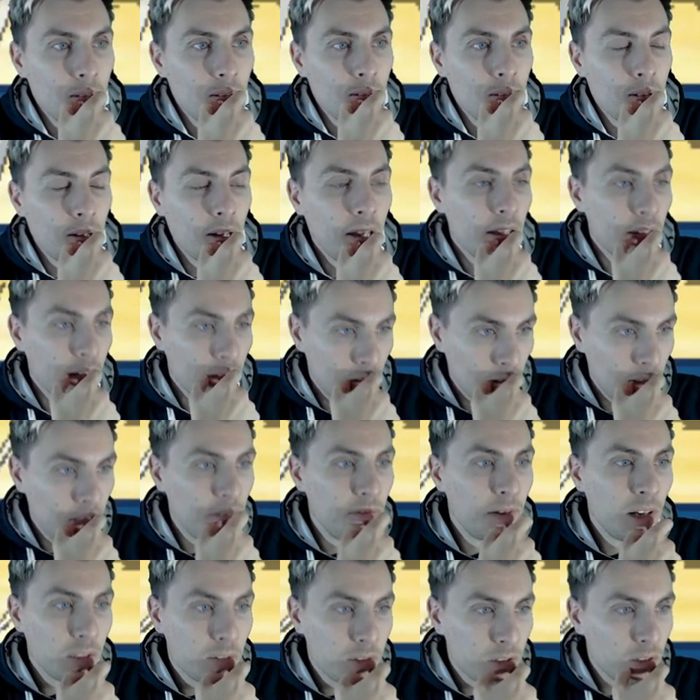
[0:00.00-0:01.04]
Okay,
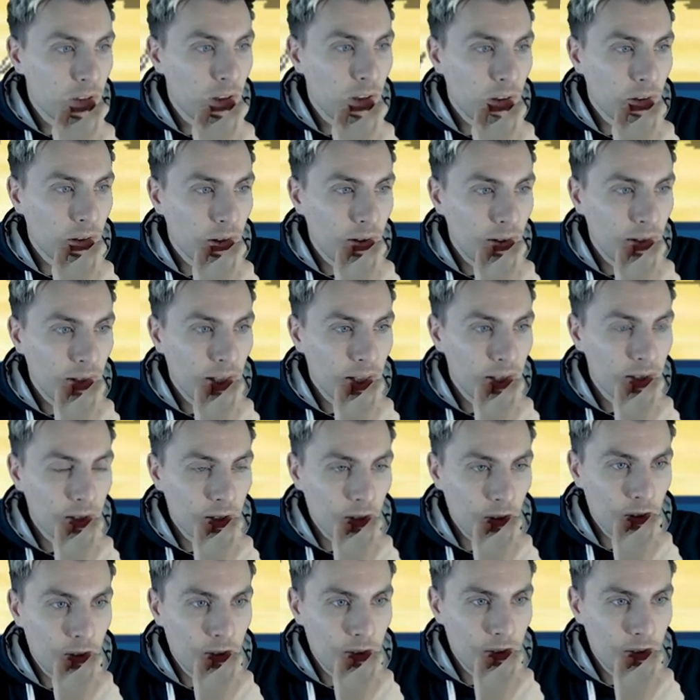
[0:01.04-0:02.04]
Yveltal gone. That's good.